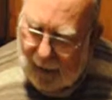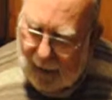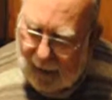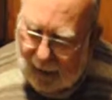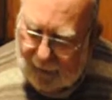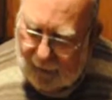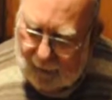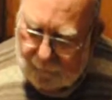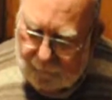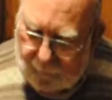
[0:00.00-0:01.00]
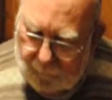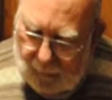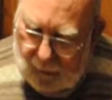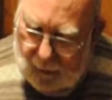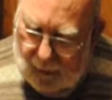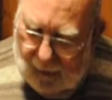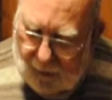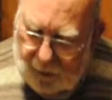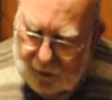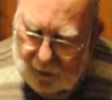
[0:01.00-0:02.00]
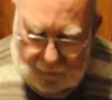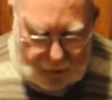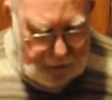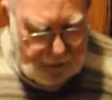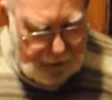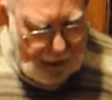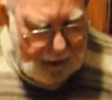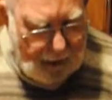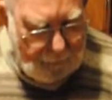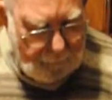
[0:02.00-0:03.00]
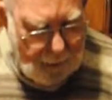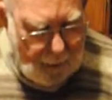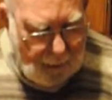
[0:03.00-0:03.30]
And so this is a